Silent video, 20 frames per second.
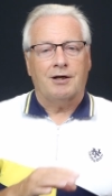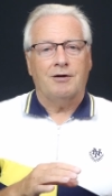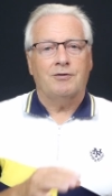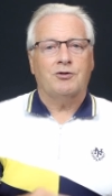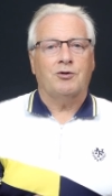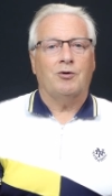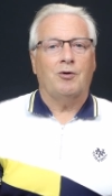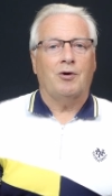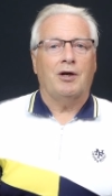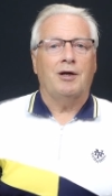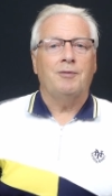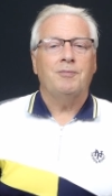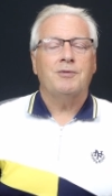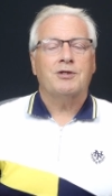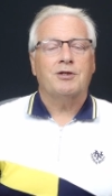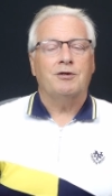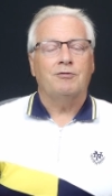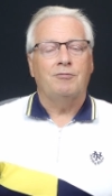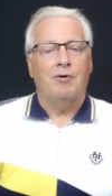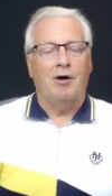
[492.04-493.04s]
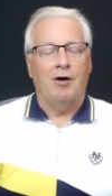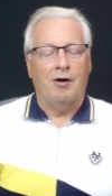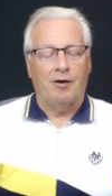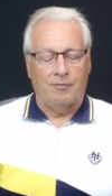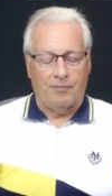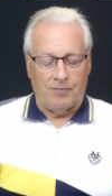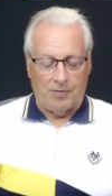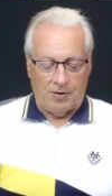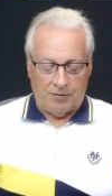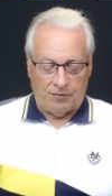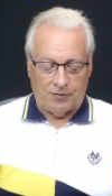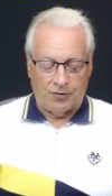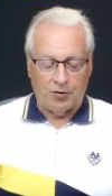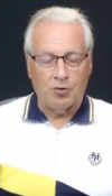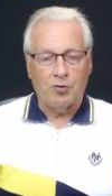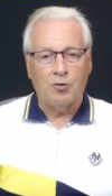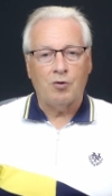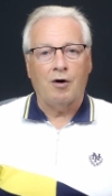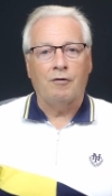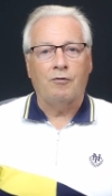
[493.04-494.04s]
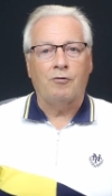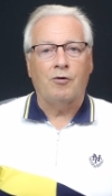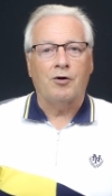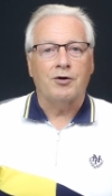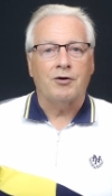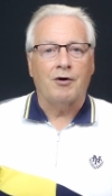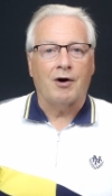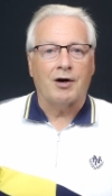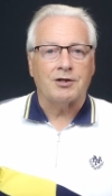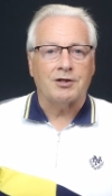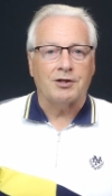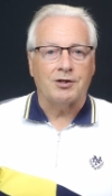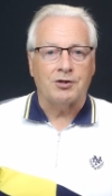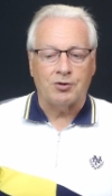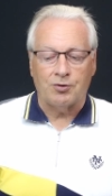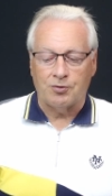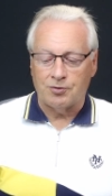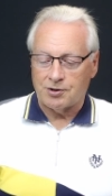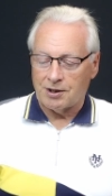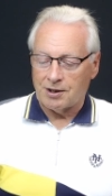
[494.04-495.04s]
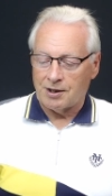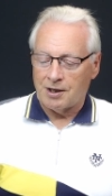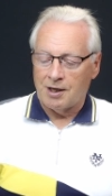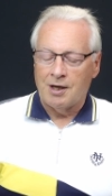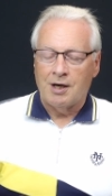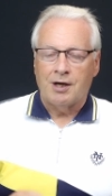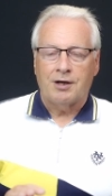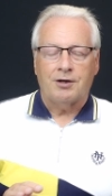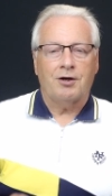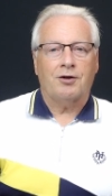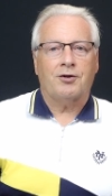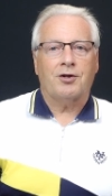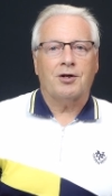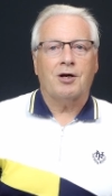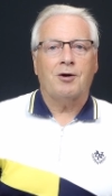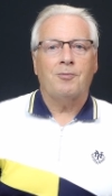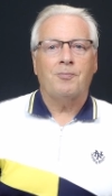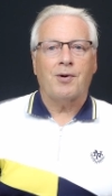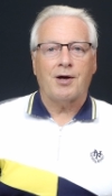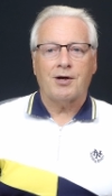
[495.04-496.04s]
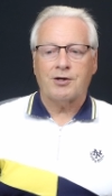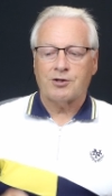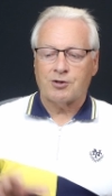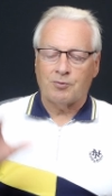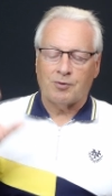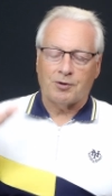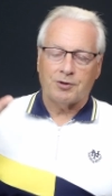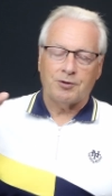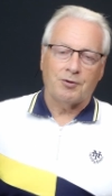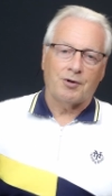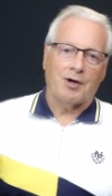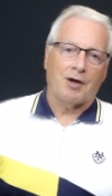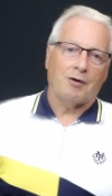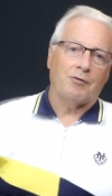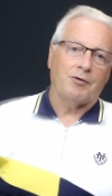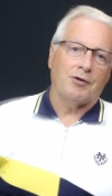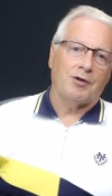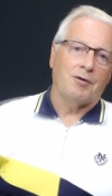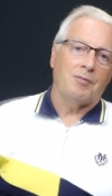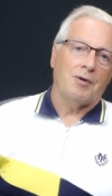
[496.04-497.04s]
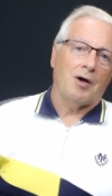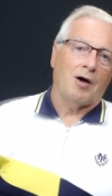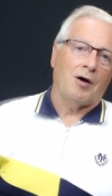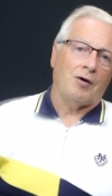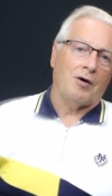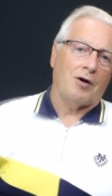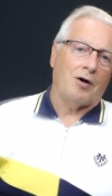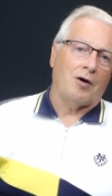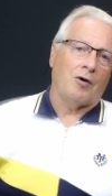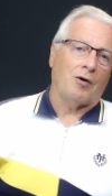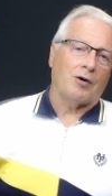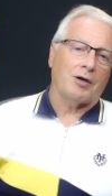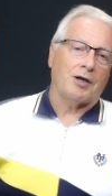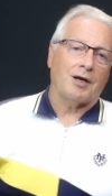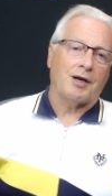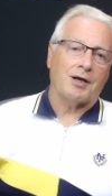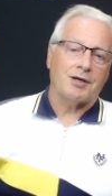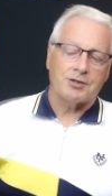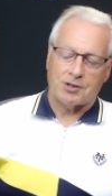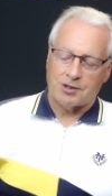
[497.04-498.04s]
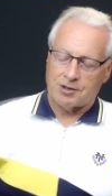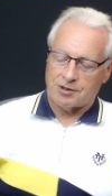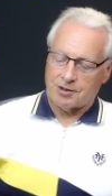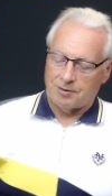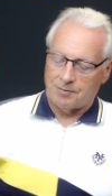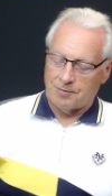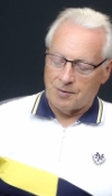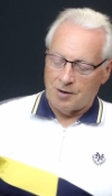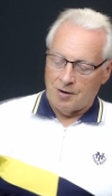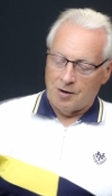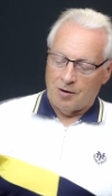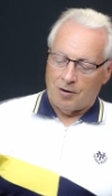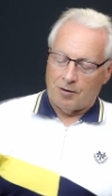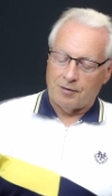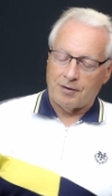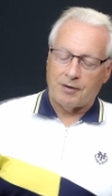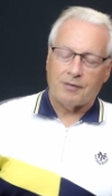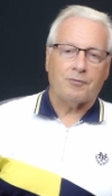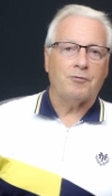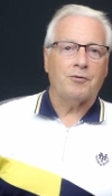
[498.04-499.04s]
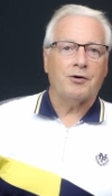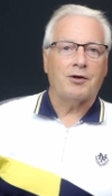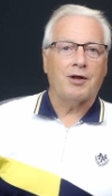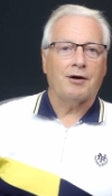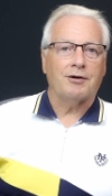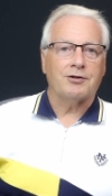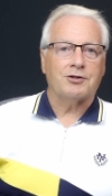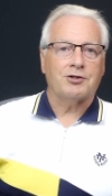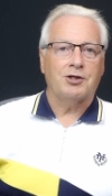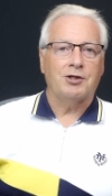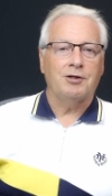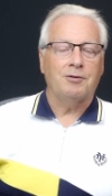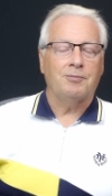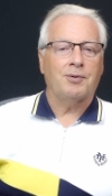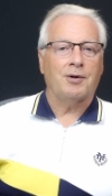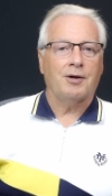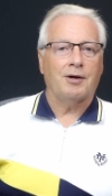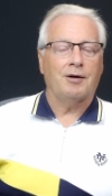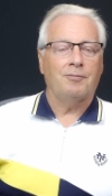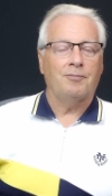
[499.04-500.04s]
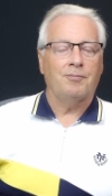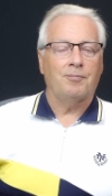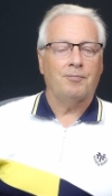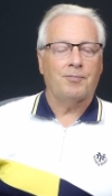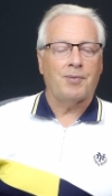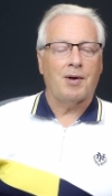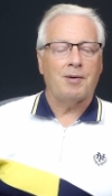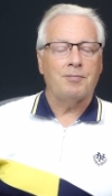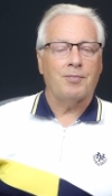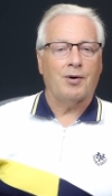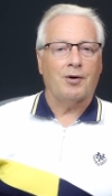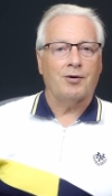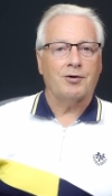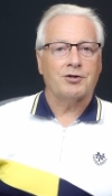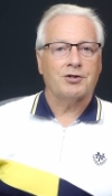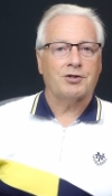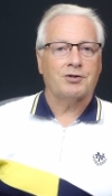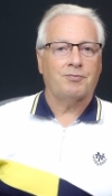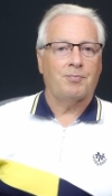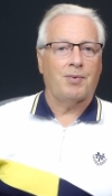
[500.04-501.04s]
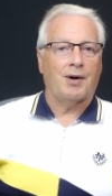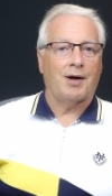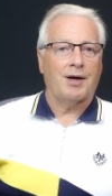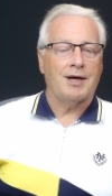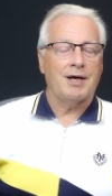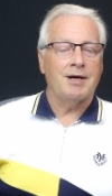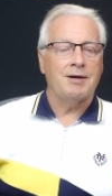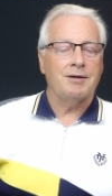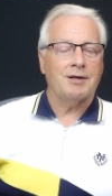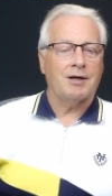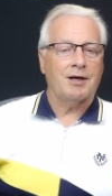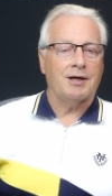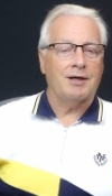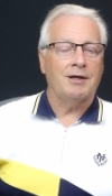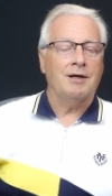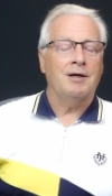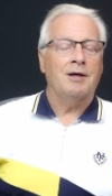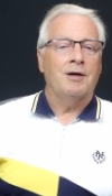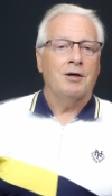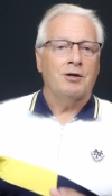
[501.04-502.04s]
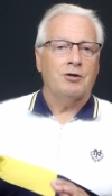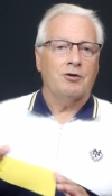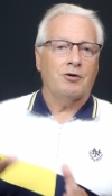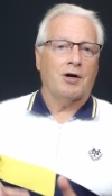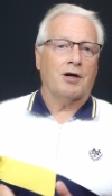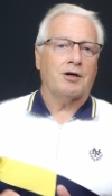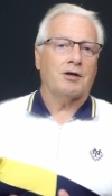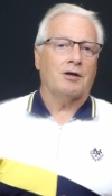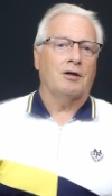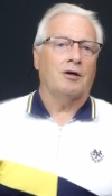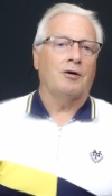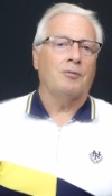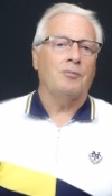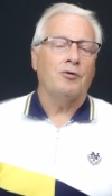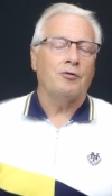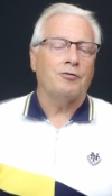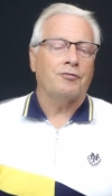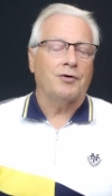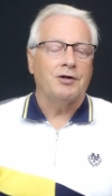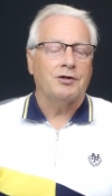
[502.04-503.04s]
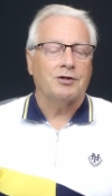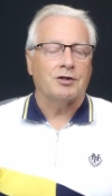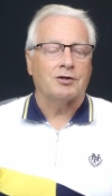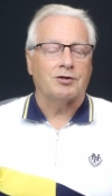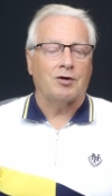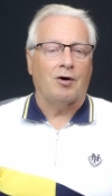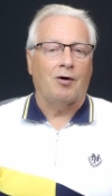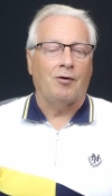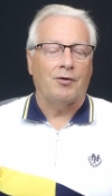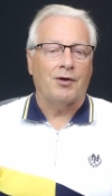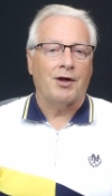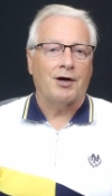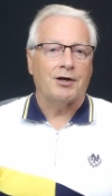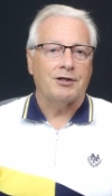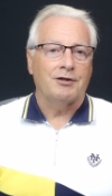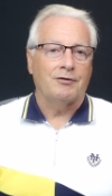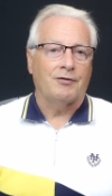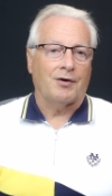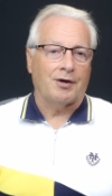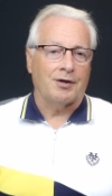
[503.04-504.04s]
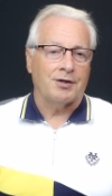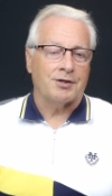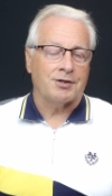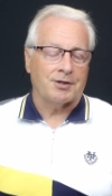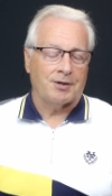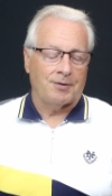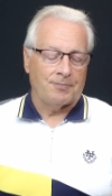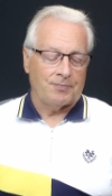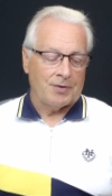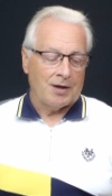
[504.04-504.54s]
gives you a limited uh, uh view of what you're actually shooting, nothing compared to what you get with the uh, Hollyland system or even with that cheap um, Benbox by Inkee. you're getting a lot more features on that device.